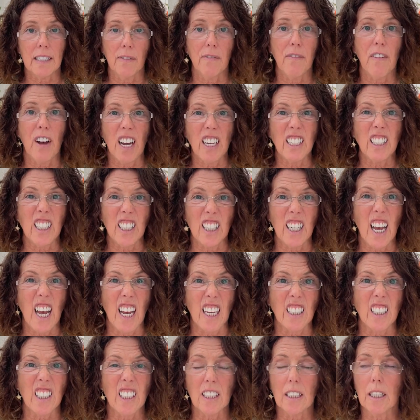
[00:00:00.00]
to find your
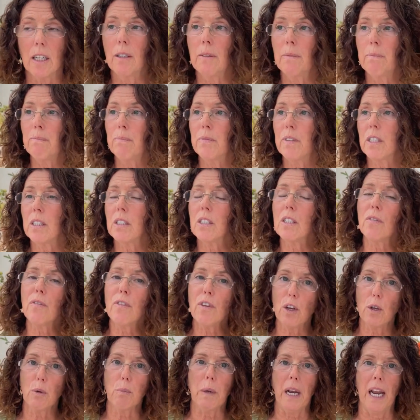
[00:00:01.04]
guests. There's a
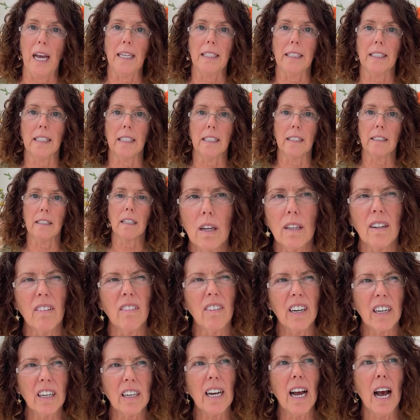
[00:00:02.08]
few places. There
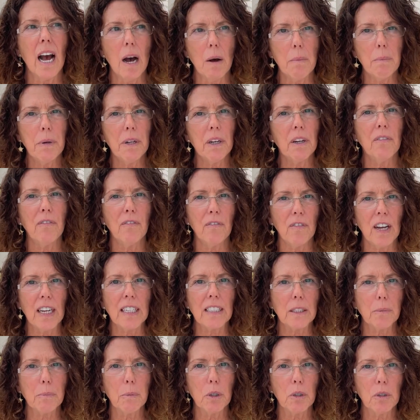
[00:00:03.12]
are a couple of
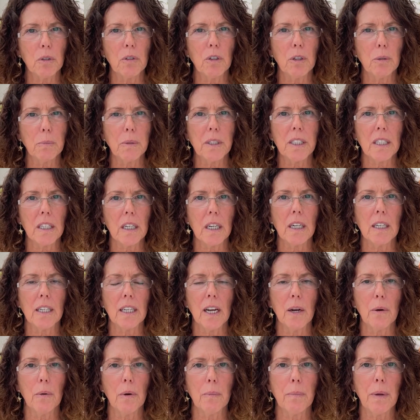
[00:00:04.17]
Facebook groups that I
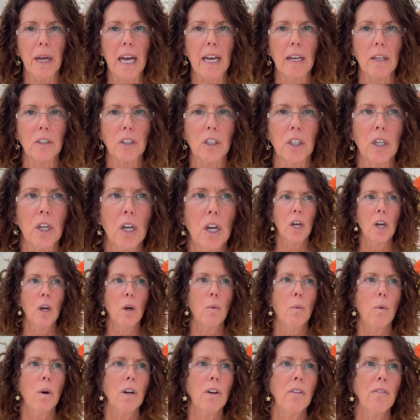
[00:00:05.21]
know about.
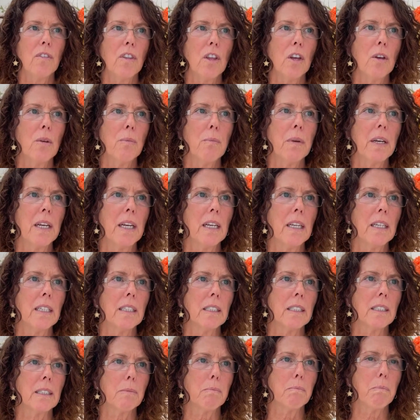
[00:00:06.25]
One of them
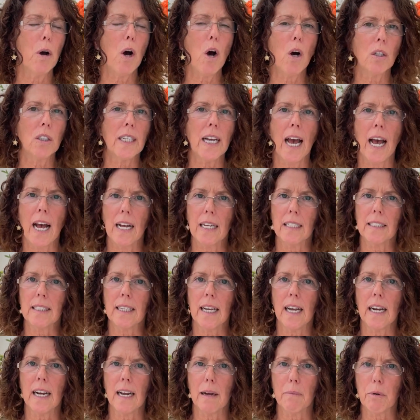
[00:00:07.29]
is podcast
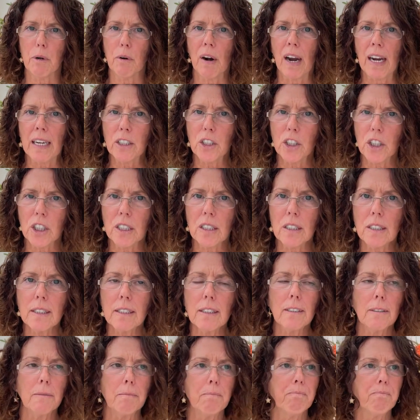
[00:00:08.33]

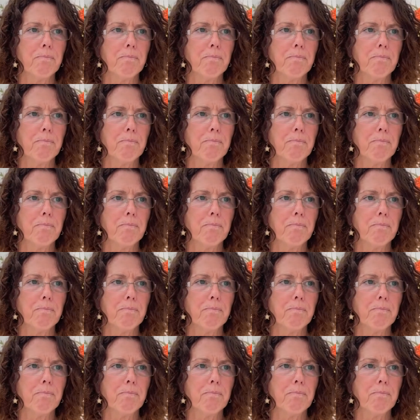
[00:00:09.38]
collaborations,